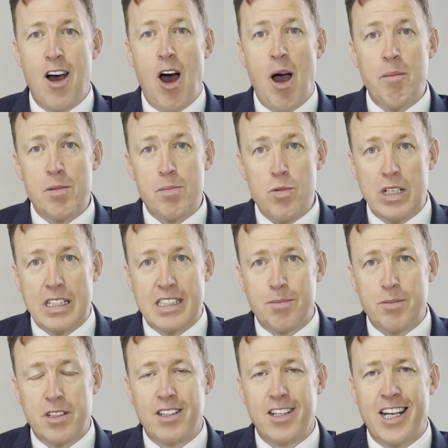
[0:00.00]
I'm the
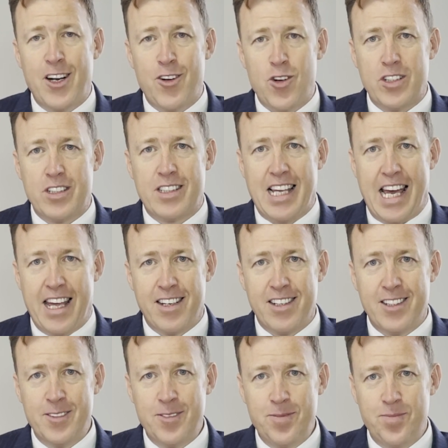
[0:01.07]
principal, Kieran
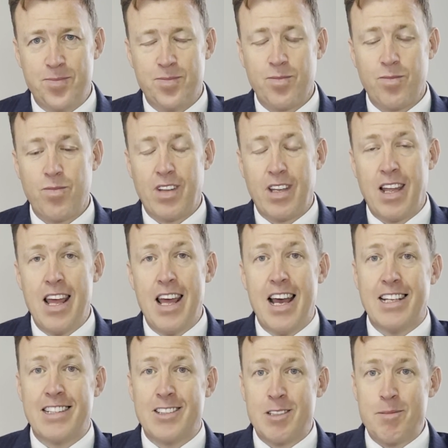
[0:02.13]
Scanlon.
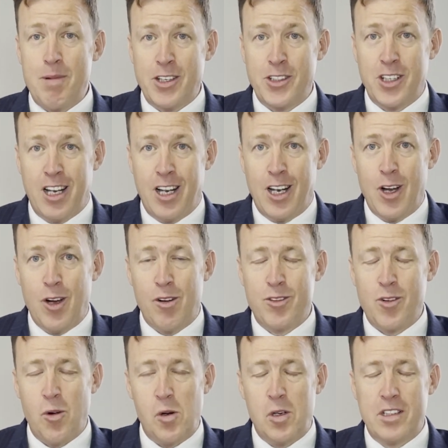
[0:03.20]
It's a special hello, of
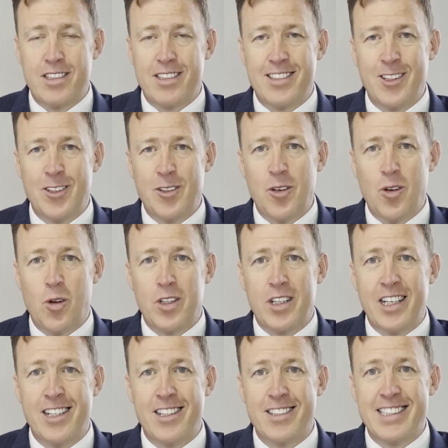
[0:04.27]
course, to all
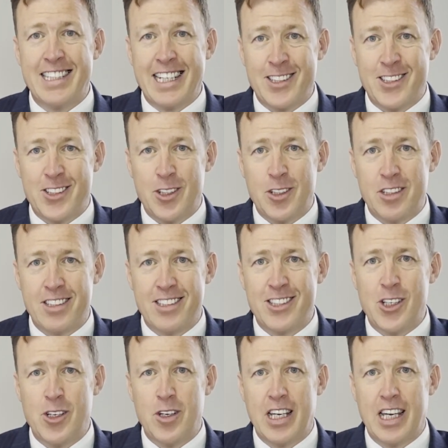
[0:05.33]
the Year 6 students
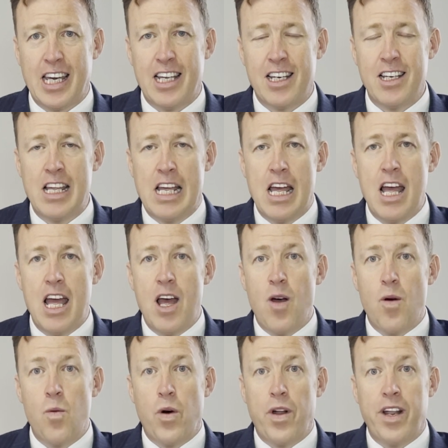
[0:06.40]
tuning in.
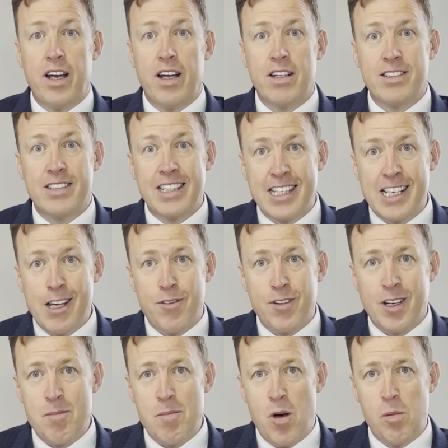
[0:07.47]
What a
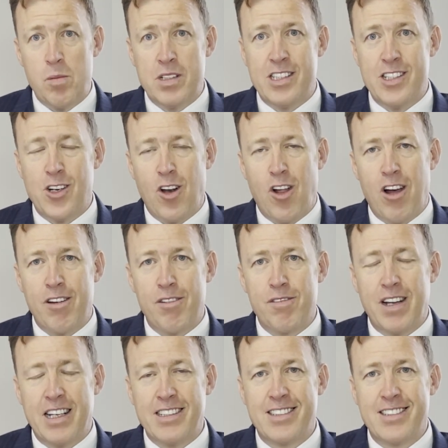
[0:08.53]
significant moment in your
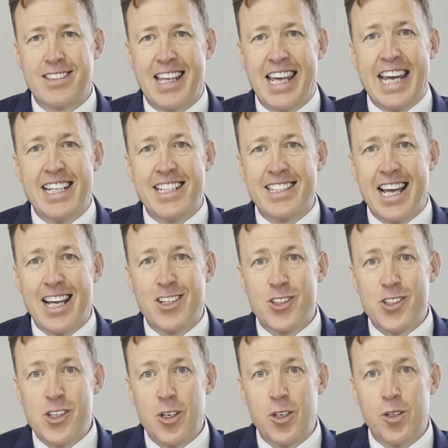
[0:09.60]
life as Key
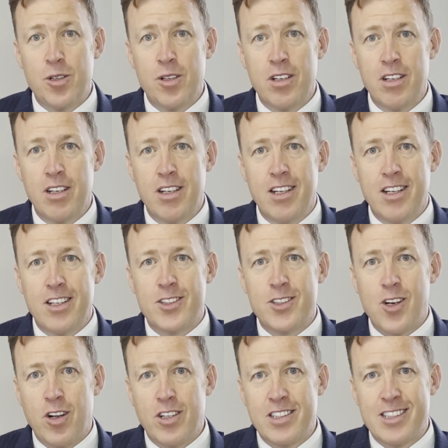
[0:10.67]
Stage 2
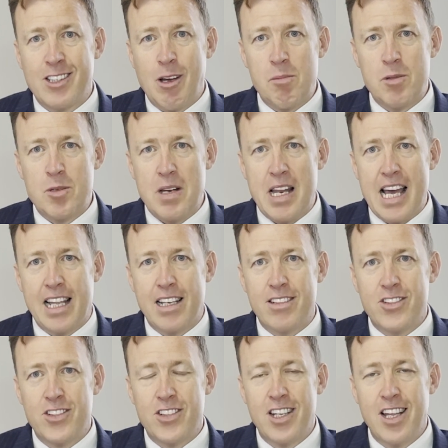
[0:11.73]
starts to come to an
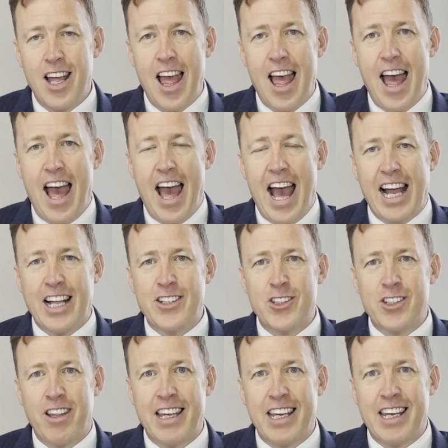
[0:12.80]
end and
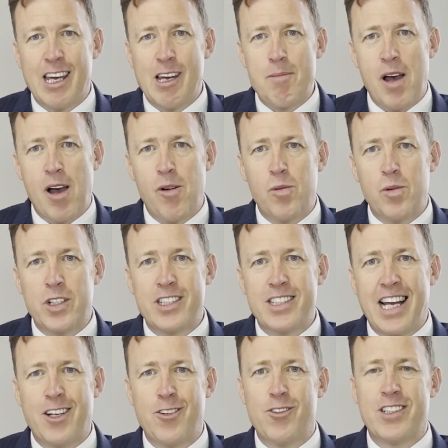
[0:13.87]
you're thinking about which
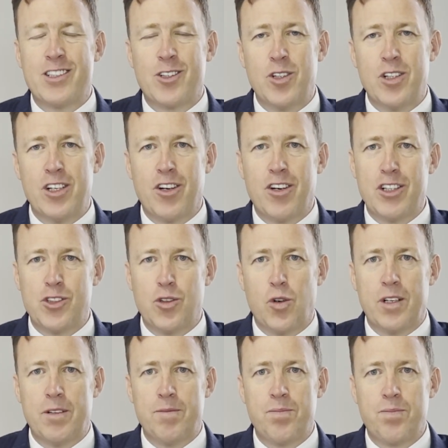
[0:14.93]
secondary school you're going to
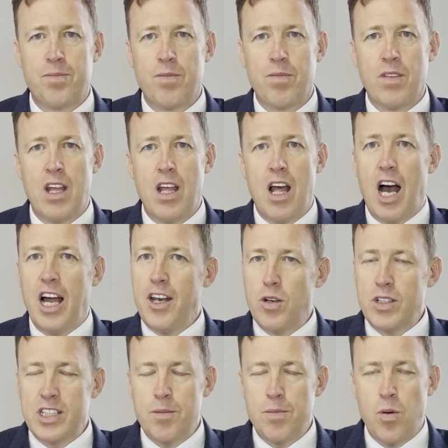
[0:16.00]
join. I know
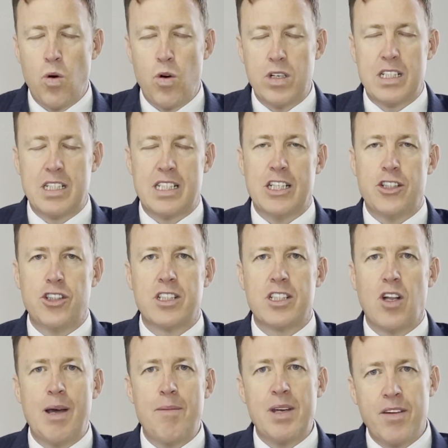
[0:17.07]
it's an important decision,
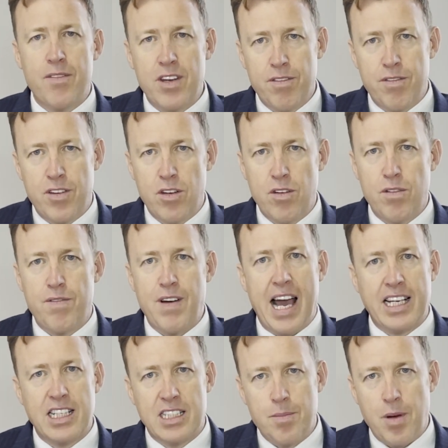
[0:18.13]
so let me give you a few
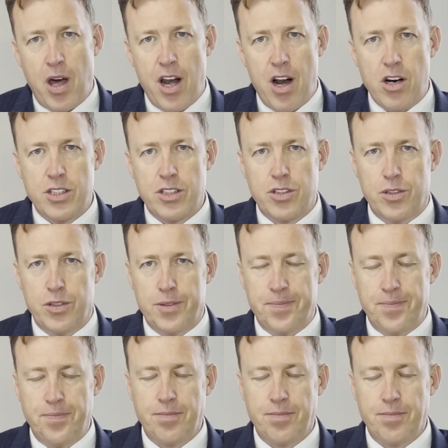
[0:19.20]
facts about our school.